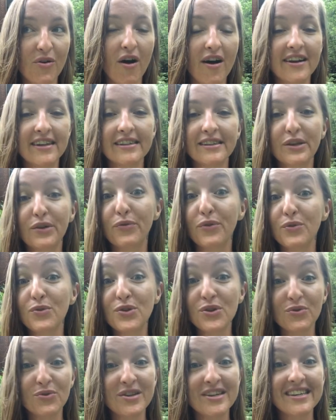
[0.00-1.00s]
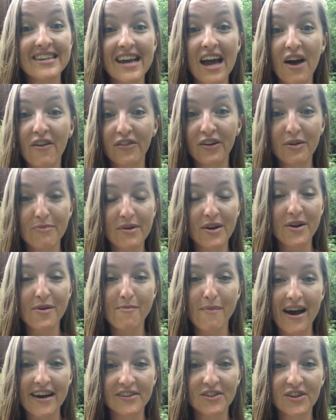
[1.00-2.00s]
Honestly, if you tune into every mini
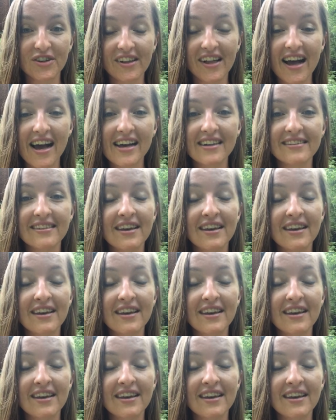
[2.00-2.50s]
masterclass,